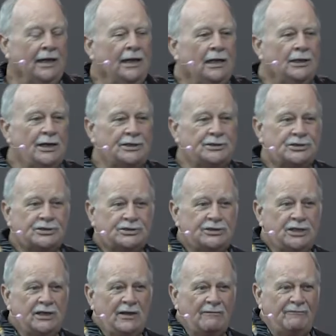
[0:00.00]
Let's
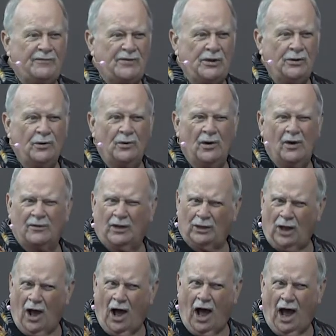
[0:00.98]
see the view of the
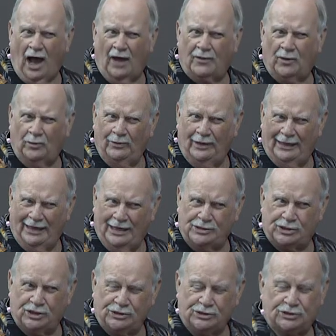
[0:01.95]
law, of the
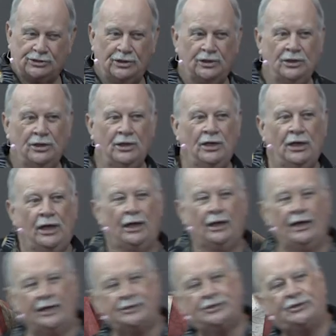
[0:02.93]
religious.
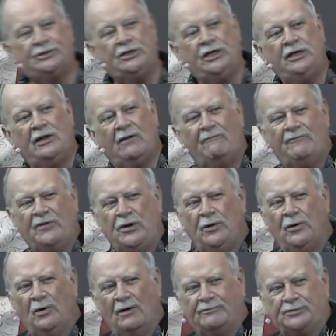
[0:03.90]
Let's see the
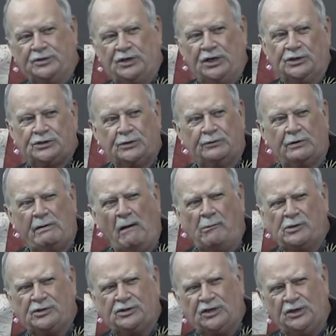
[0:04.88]
view of Jesus.
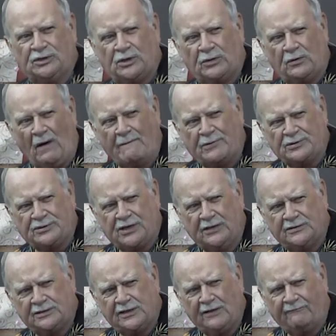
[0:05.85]
Remember, Jesus
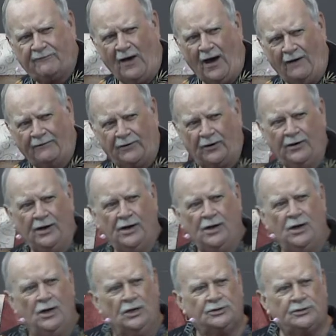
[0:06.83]
represents the Father.
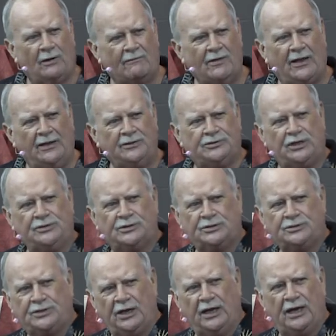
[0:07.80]
So everything
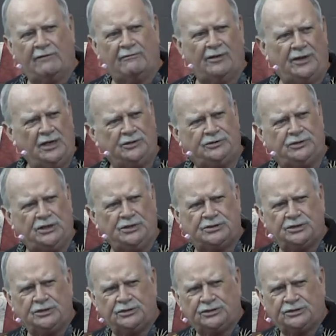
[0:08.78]
Jesus did, everything
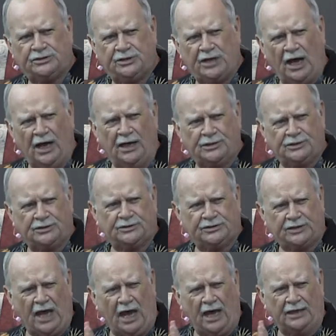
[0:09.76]
Jesus does,
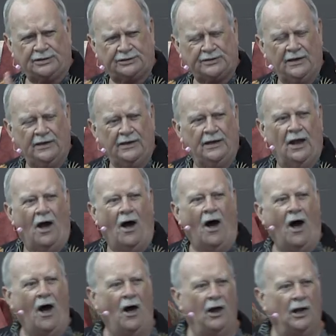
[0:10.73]
says,
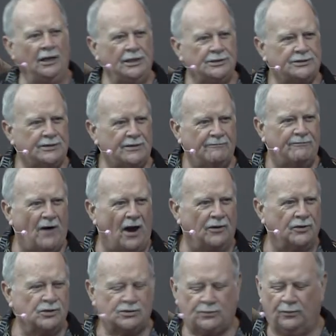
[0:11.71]
all is the
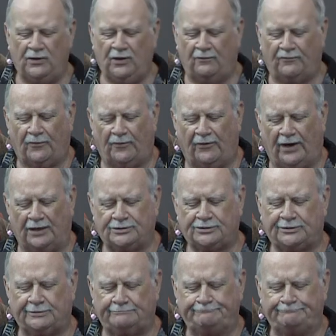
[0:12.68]
Father's will for us.